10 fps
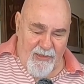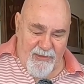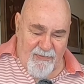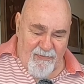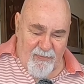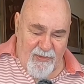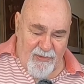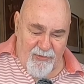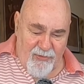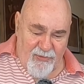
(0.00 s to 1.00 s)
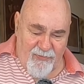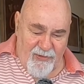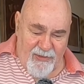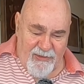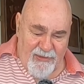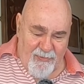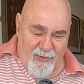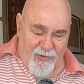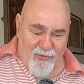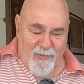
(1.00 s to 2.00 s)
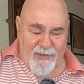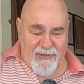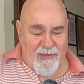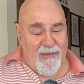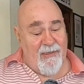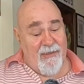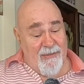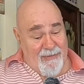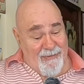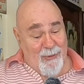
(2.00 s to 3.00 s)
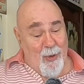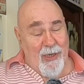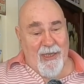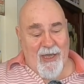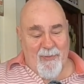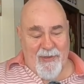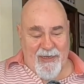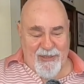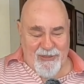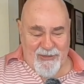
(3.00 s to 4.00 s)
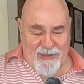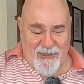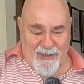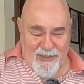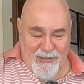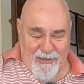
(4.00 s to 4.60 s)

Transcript: Let's have a wee look. Release some aromas. There's a lot of carbonation there.